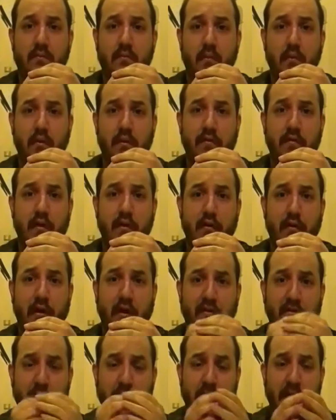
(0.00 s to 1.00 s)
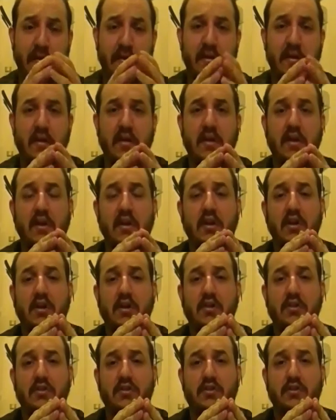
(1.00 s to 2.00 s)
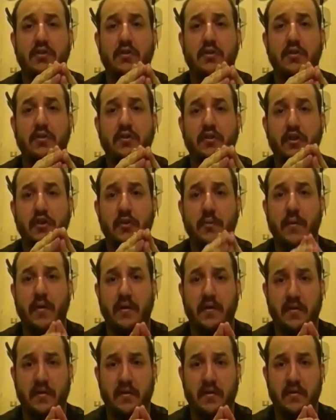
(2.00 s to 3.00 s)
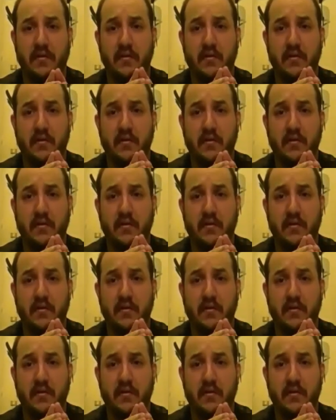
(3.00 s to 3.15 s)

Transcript: or the federal government to determine